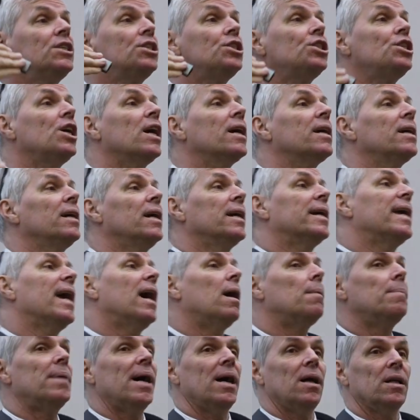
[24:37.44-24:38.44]
checking
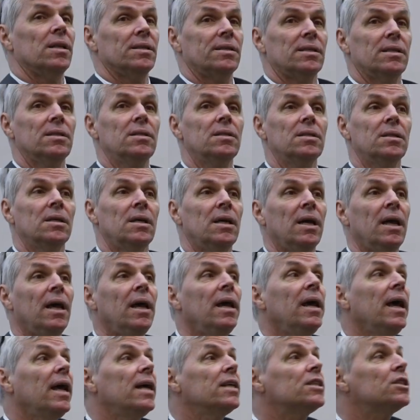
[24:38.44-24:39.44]
account balances.
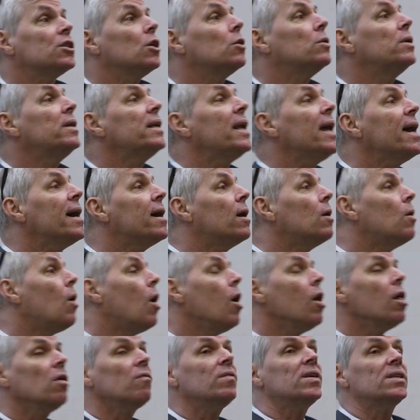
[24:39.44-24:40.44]
And so now,
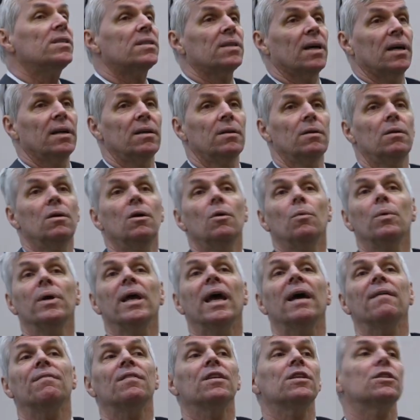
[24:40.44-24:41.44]
all of a sudden, we
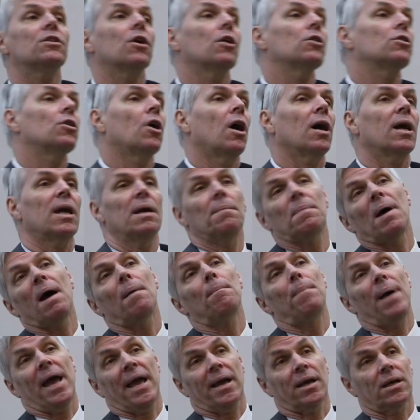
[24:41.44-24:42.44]
have to start talking
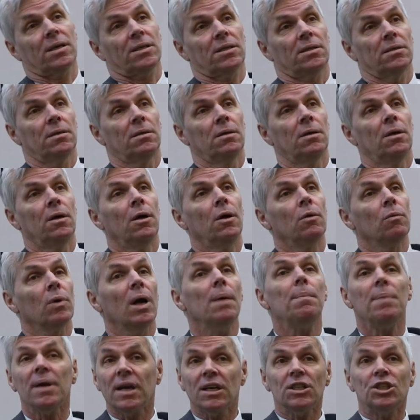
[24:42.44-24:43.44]
about banks,
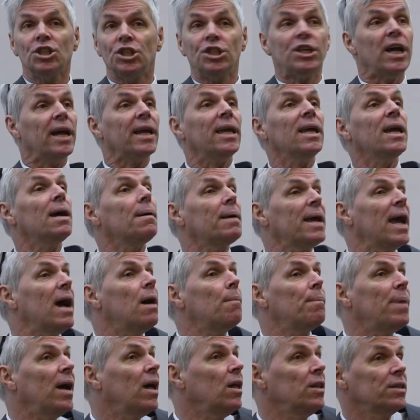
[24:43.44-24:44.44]
right? Because checking
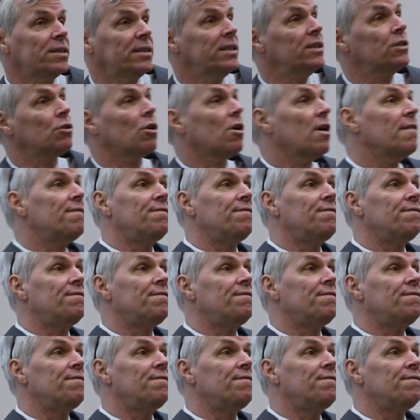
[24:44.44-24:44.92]
account balances are a